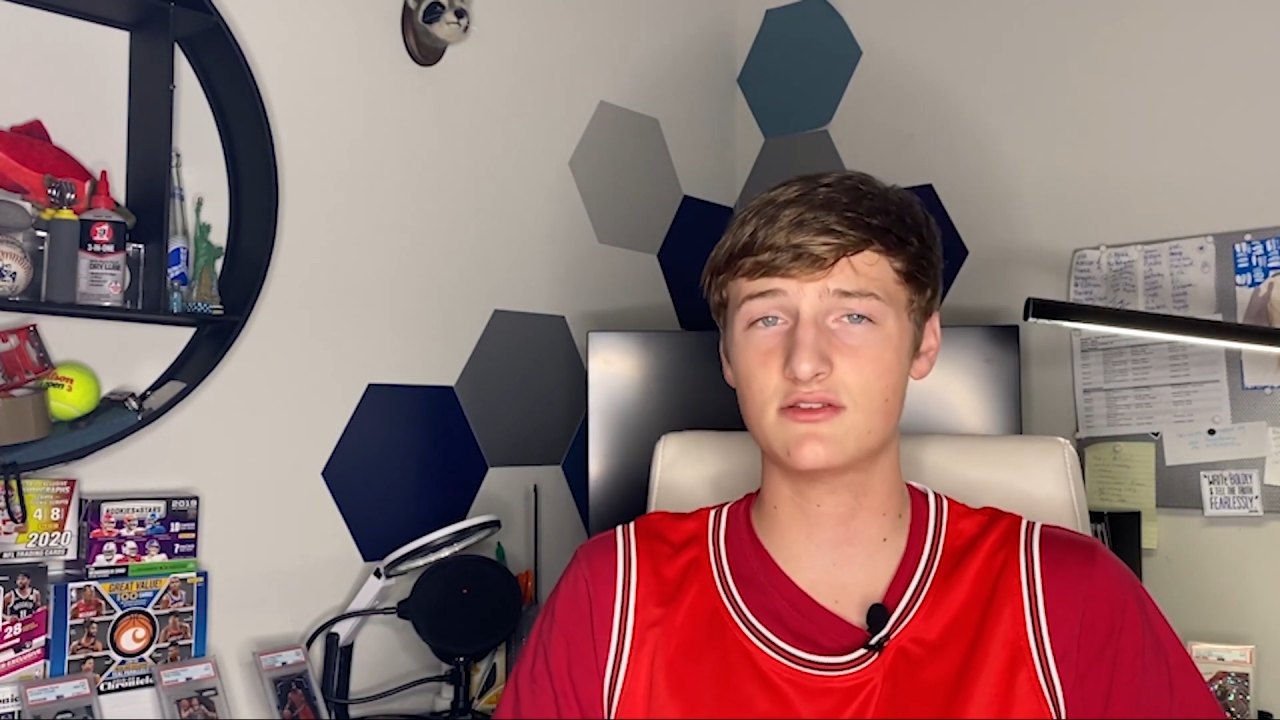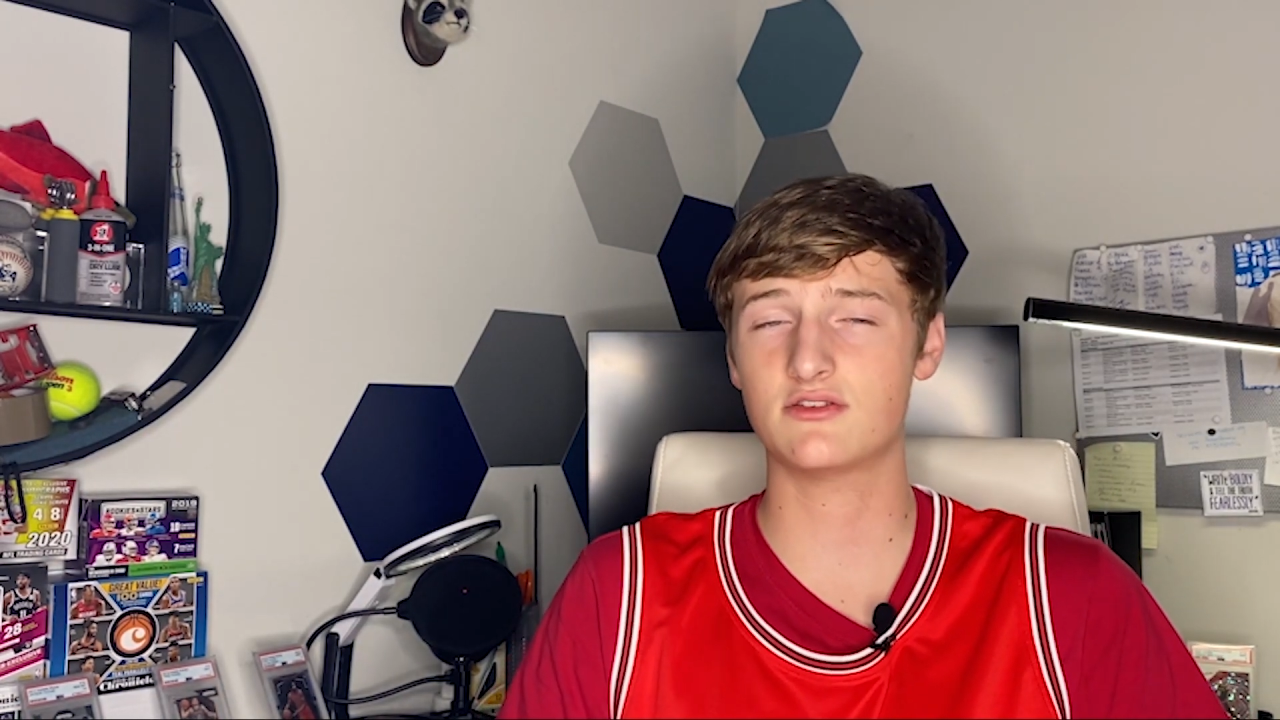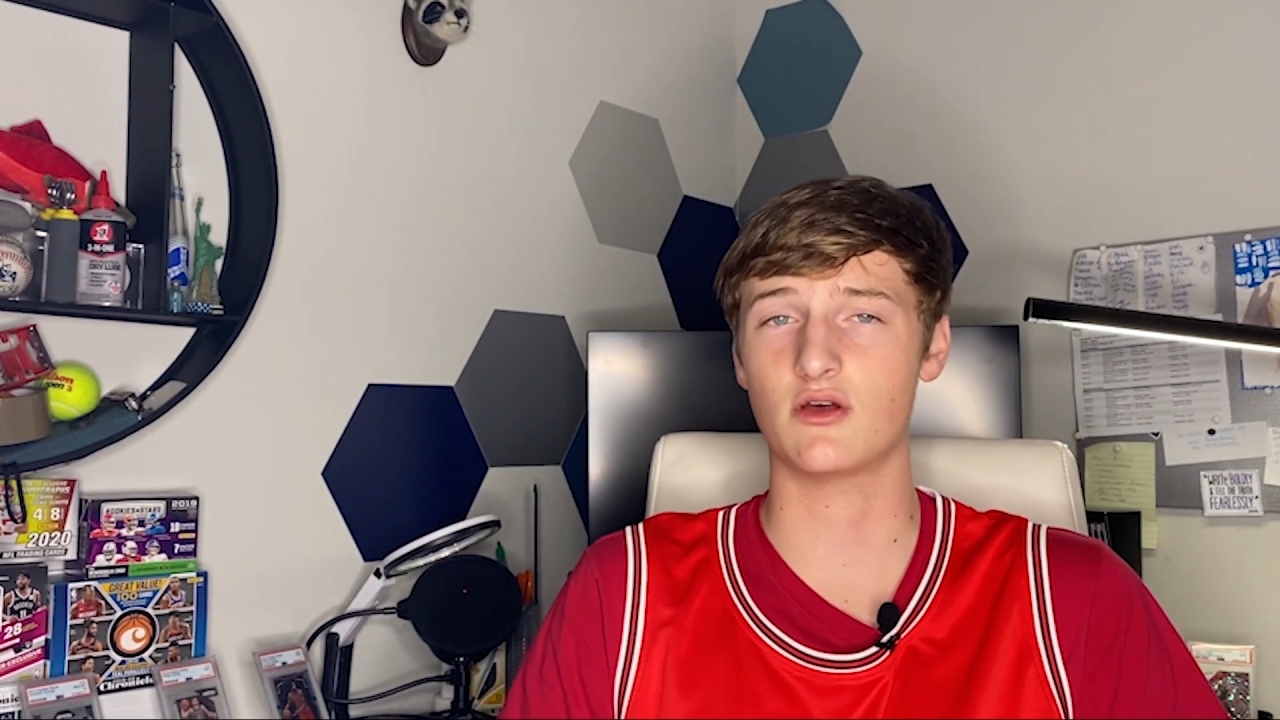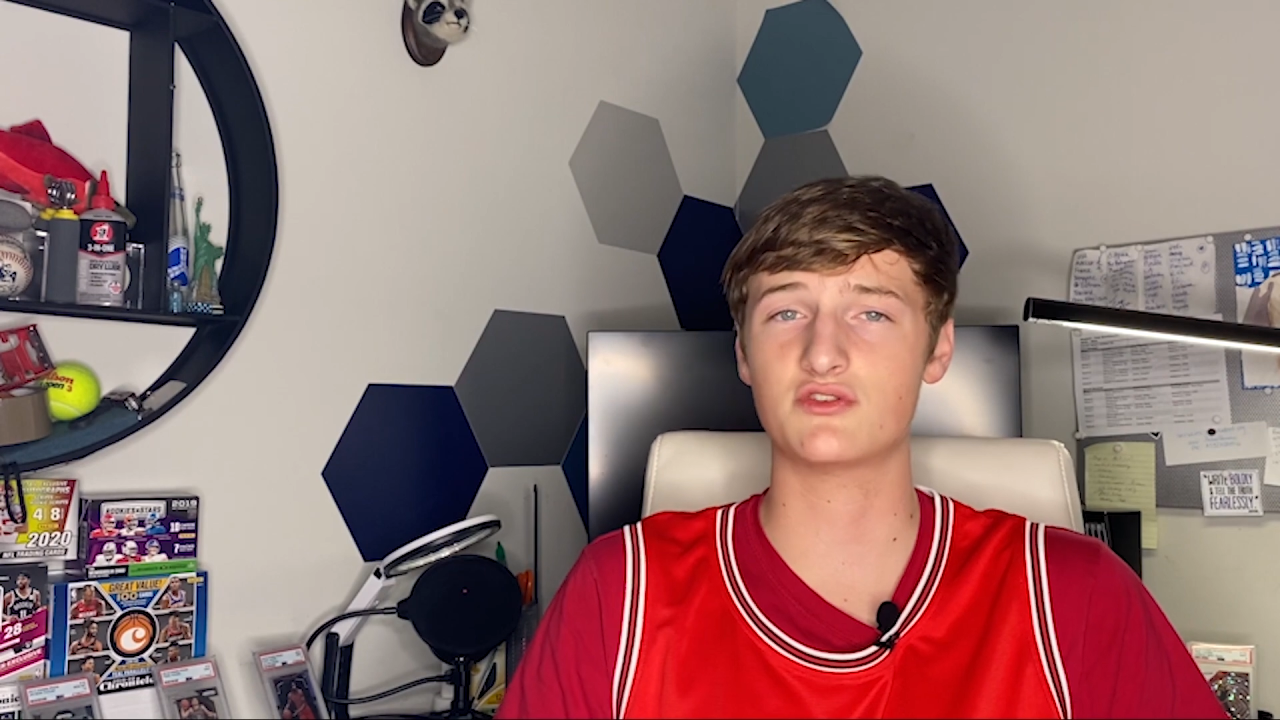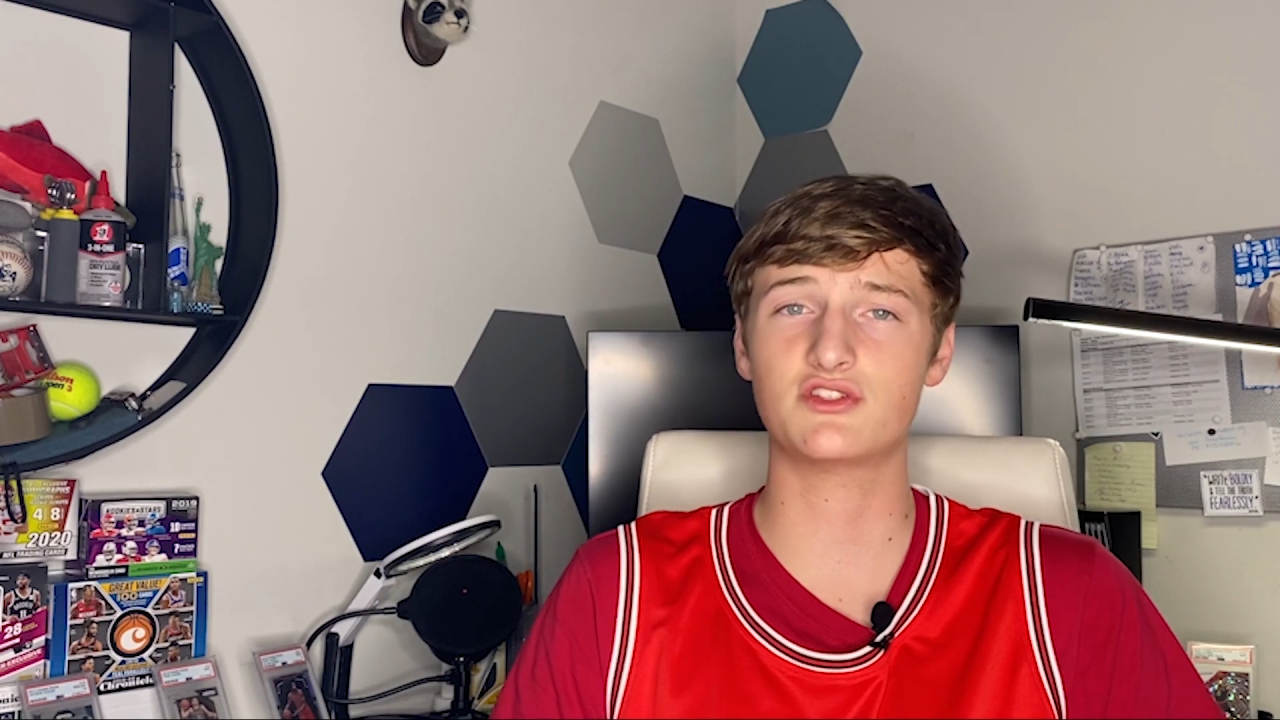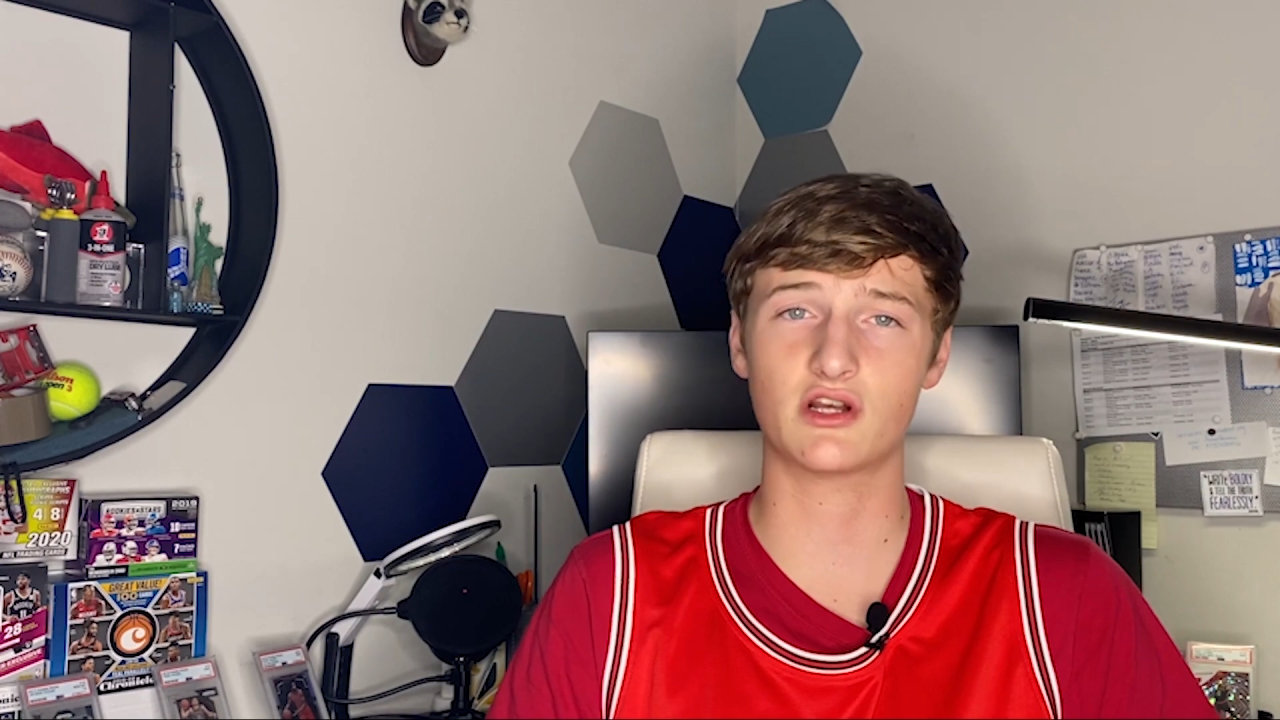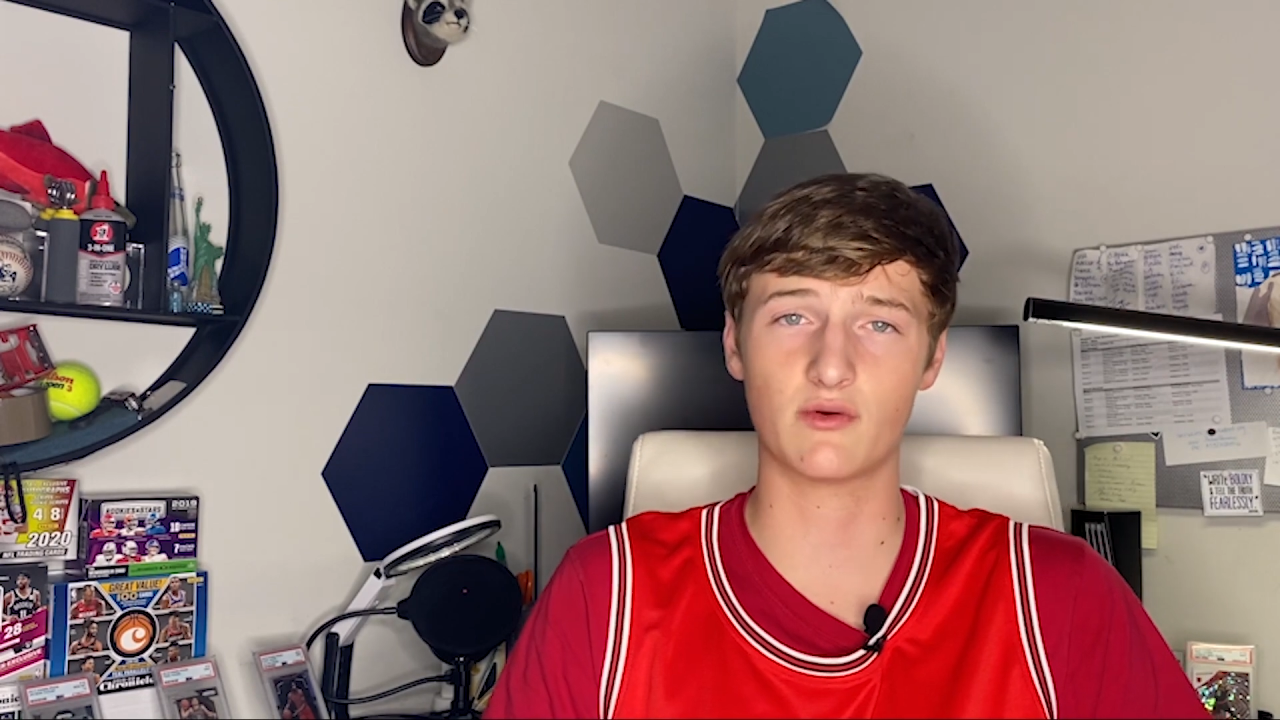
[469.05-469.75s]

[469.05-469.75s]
so stick